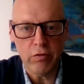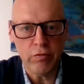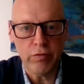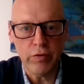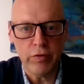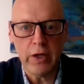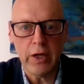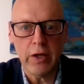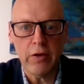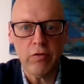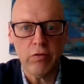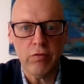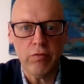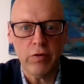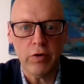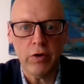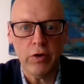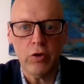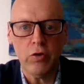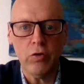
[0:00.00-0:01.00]
Freelance is
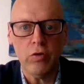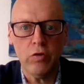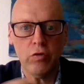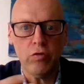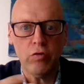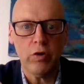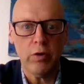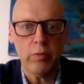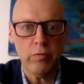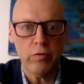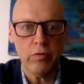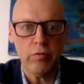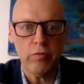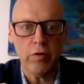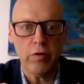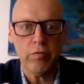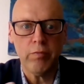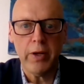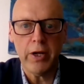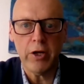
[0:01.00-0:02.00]
very good in terms
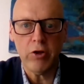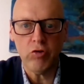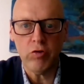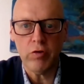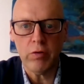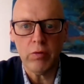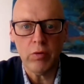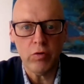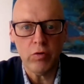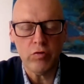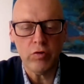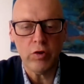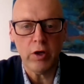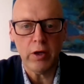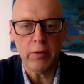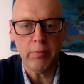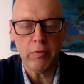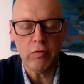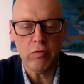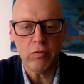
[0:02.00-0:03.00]
of managing their own
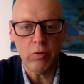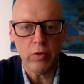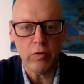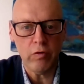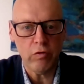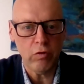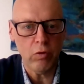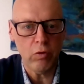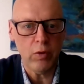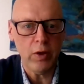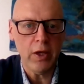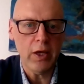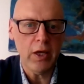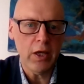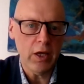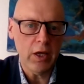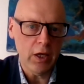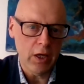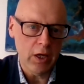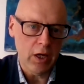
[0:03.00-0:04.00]
time and so on. So
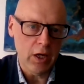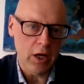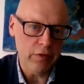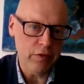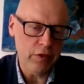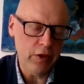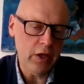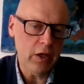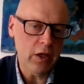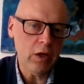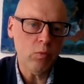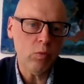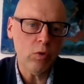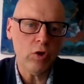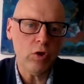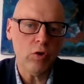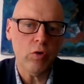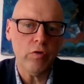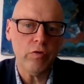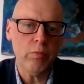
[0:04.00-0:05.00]
I think it will
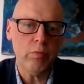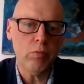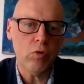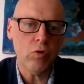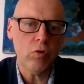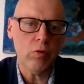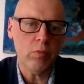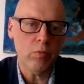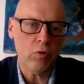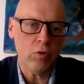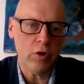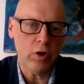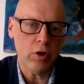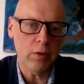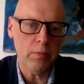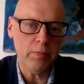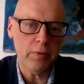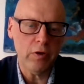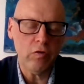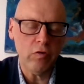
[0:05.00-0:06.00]
cause more and more
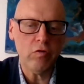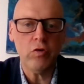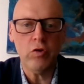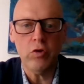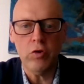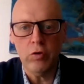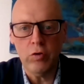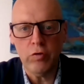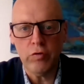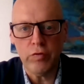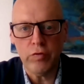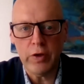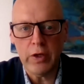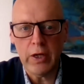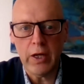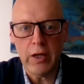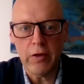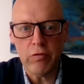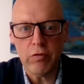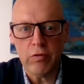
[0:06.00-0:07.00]
companies to use
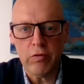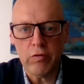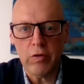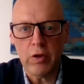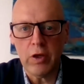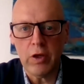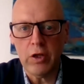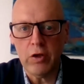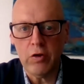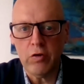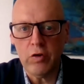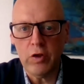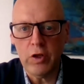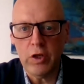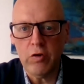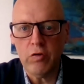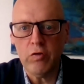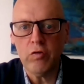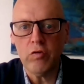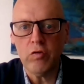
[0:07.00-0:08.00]
freelancers and
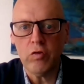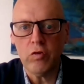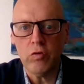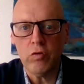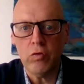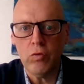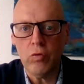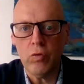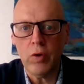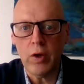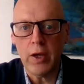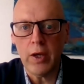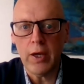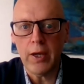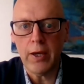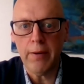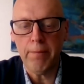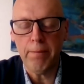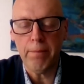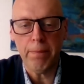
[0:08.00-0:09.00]
indeed to
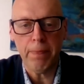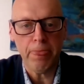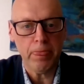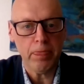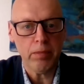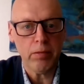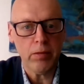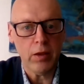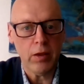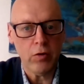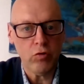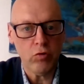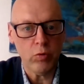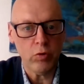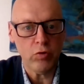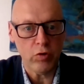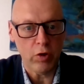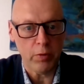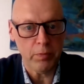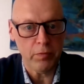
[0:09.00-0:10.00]

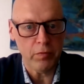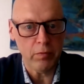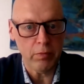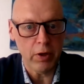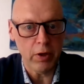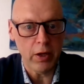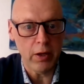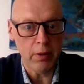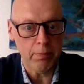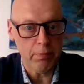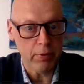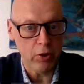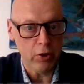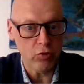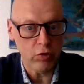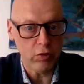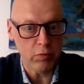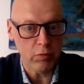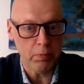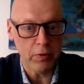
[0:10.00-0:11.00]
adopt
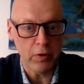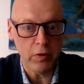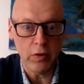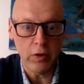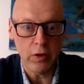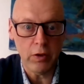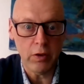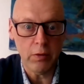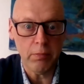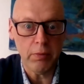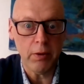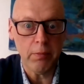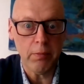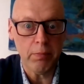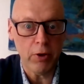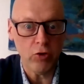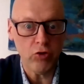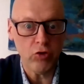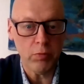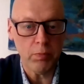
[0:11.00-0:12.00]

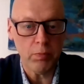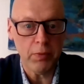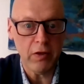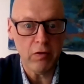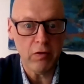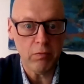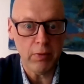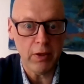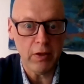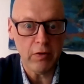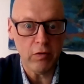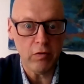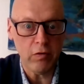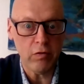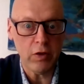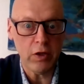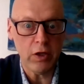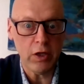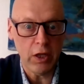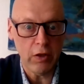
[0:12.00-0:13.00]
project-based methods,
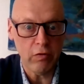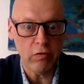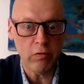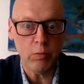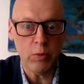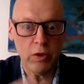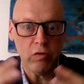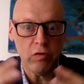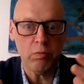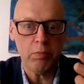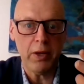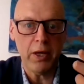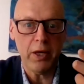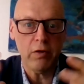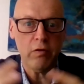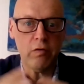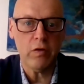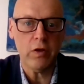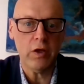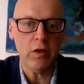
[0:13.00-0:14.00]
and hence will
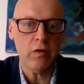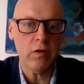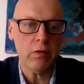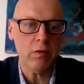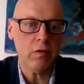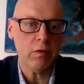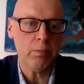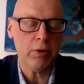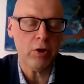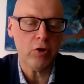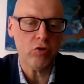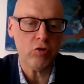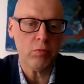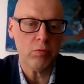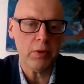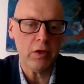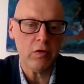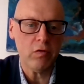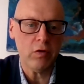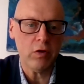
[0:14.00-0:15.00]
expand the
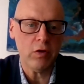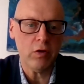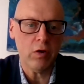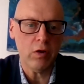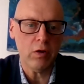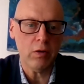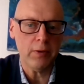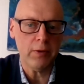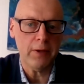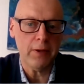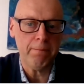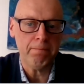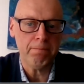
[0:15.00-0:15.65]
project-based economy.